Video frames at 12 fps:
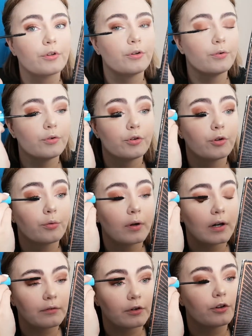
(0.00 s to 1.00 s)
You do
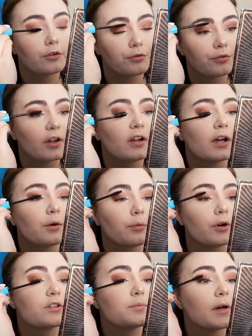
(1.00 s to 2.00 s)
whatever you feel like
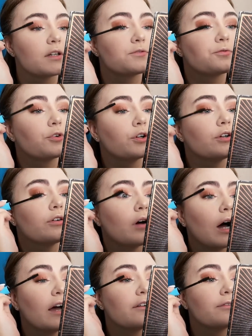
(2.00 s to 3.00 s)
works best for you.
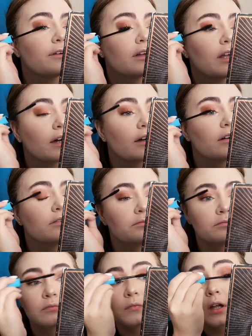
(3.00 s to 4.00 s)
I feel like
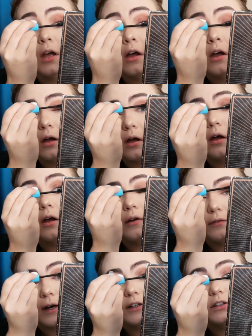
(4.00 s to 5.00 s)

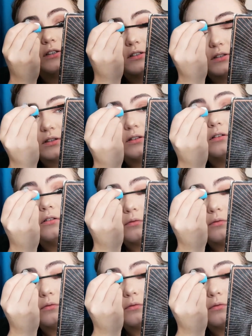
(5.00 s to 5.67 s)
if I just